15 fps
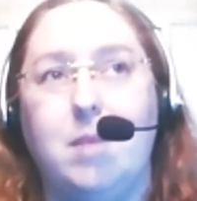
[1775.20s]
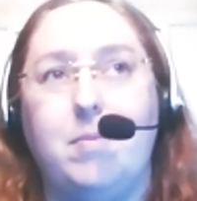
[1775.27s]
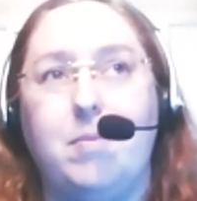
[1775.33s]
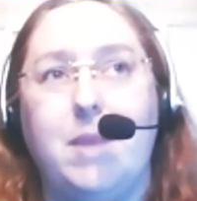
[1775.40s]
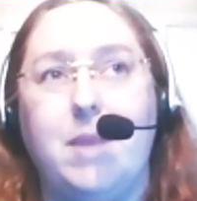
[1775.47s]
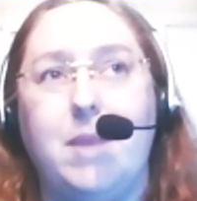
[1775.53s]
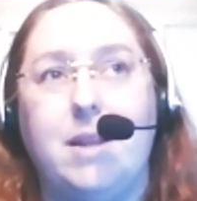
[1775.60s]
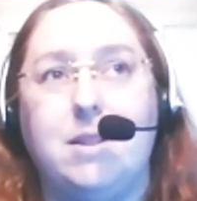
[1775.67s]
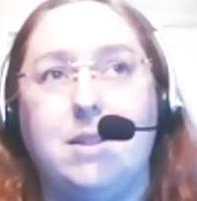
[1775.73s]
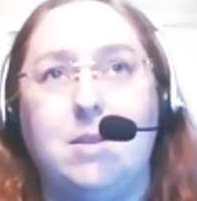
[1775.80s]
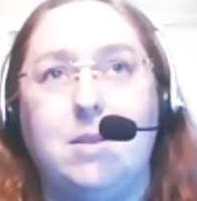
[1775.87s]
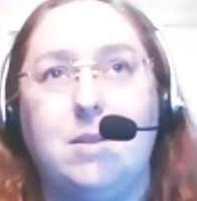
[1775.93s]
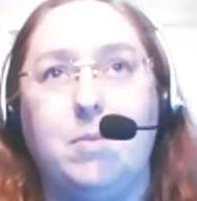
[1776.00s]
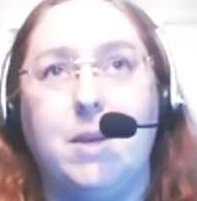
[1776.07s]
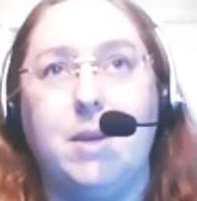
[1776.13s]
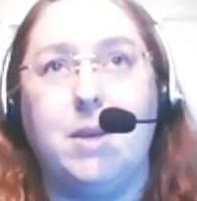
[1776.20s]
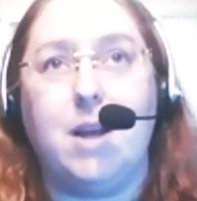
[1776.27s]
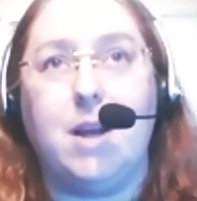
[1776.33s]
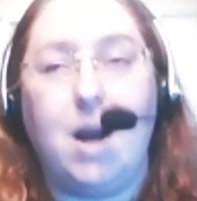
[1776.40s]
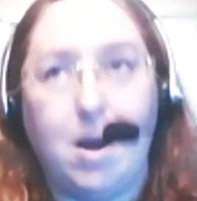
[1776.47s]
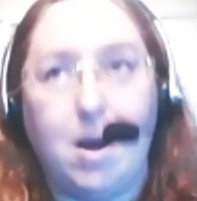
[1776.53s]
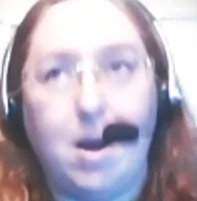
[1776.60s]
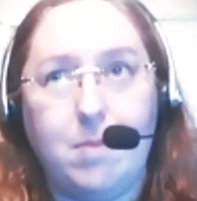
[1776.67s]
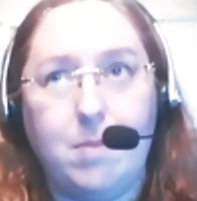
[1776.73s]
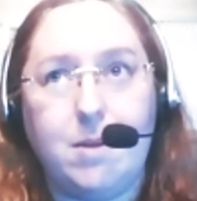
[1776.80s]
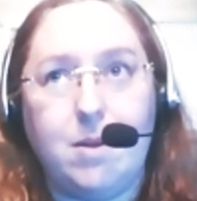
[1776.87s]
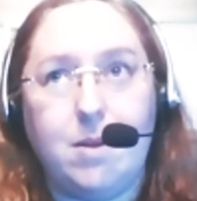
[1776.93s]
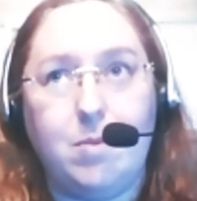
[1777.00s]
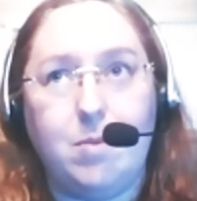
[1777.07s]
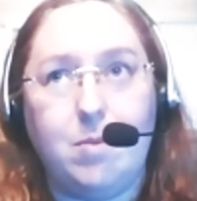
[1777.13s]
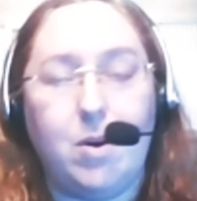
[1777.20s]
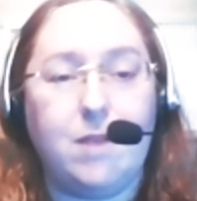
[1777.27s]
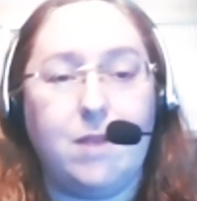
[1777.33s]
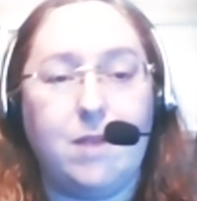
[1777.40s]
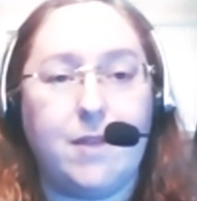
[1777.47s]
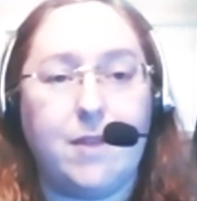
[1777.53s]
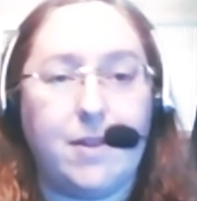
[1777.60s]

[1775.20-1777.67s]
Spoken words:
it's become more of a